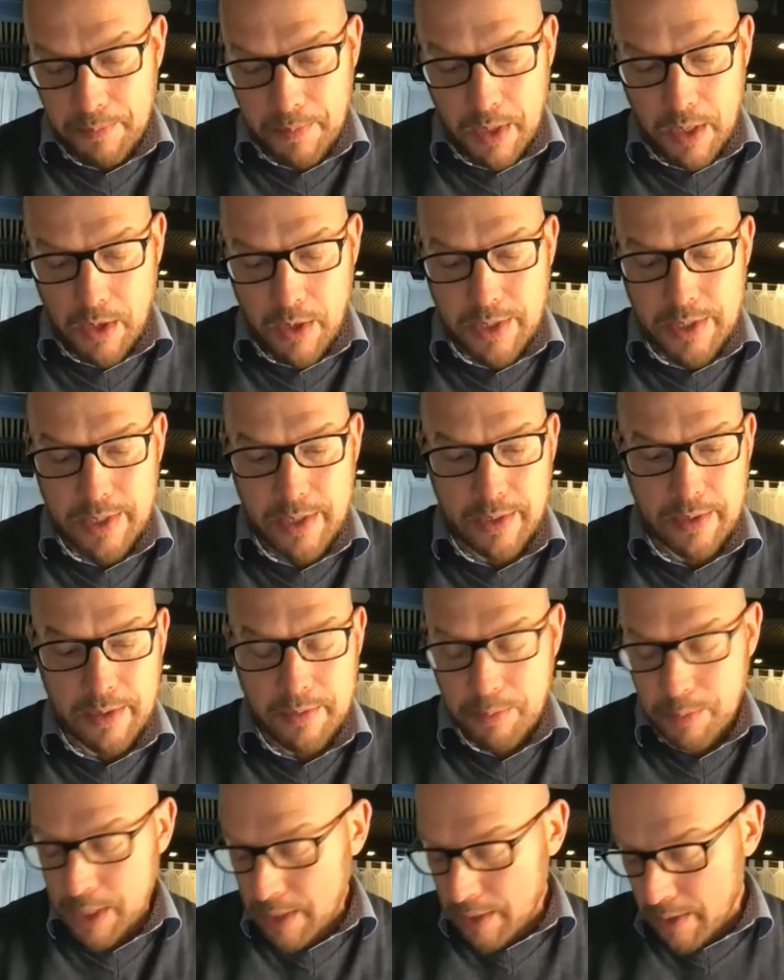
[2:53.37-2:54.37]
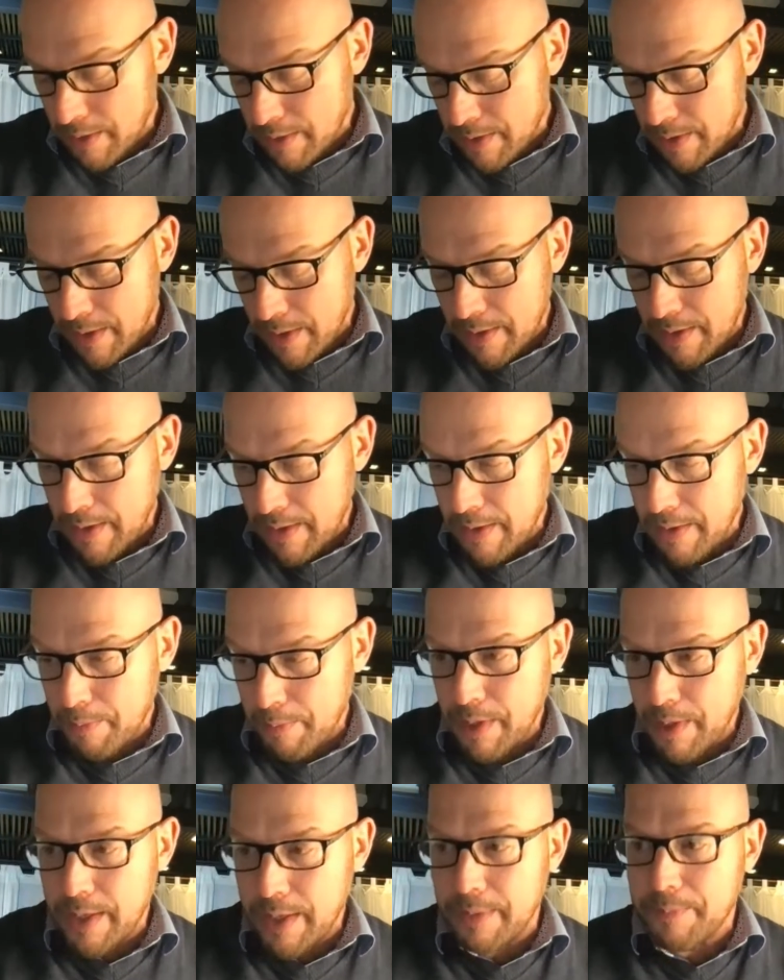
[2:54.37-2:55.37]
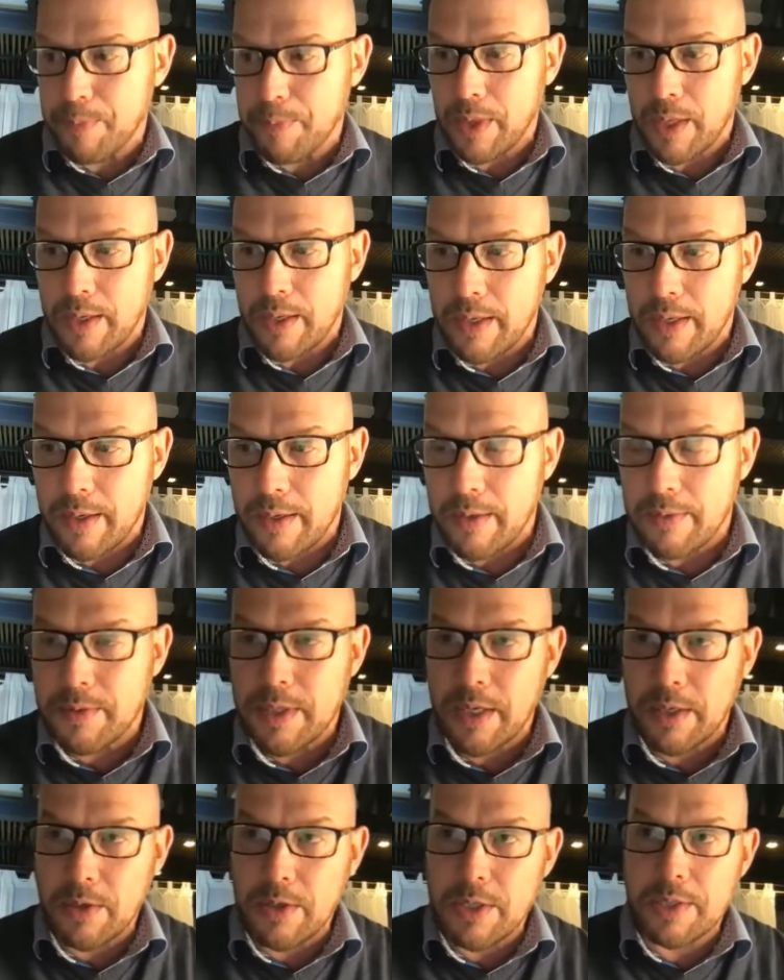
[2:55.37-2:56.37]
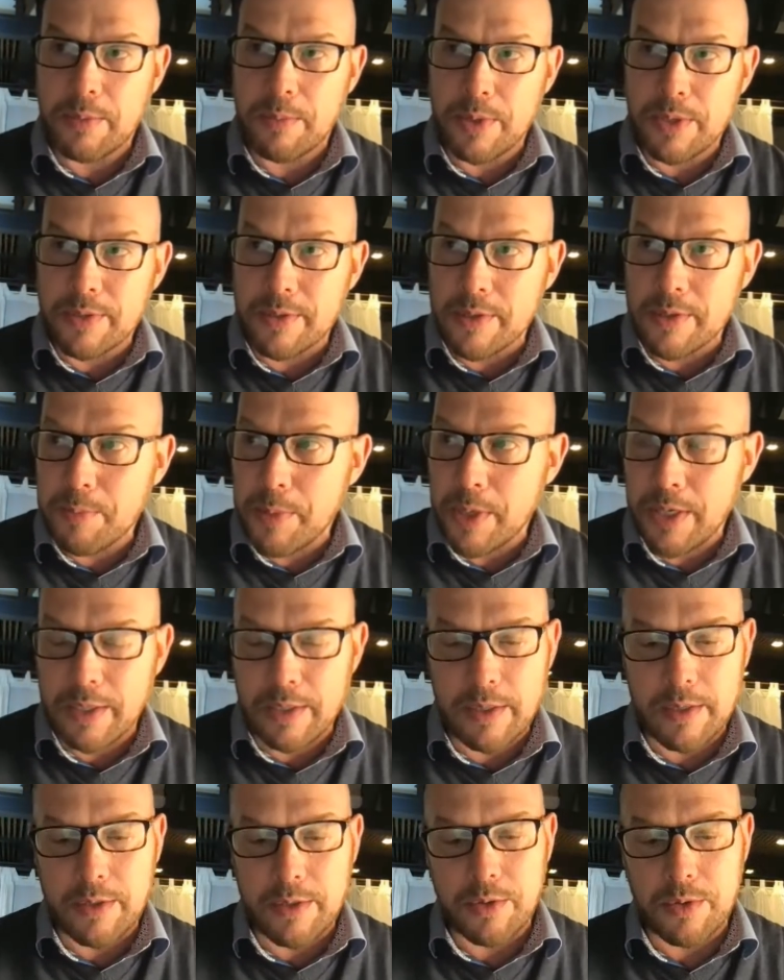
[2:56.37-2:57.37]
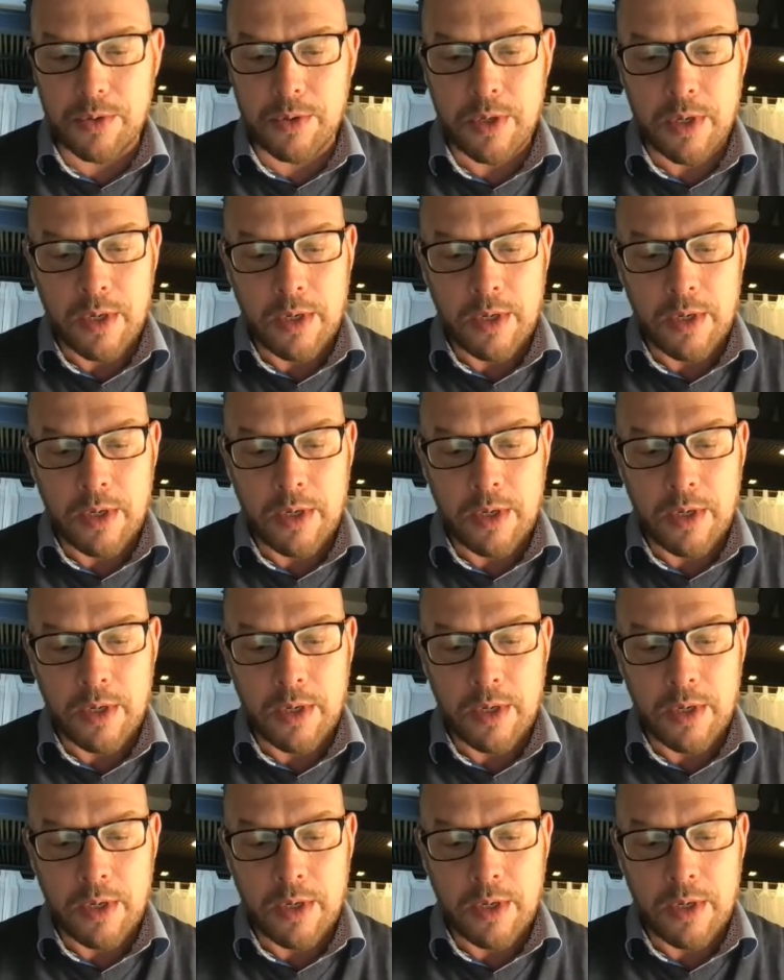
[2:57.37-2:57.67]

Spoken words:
contacted me and my technology business partner to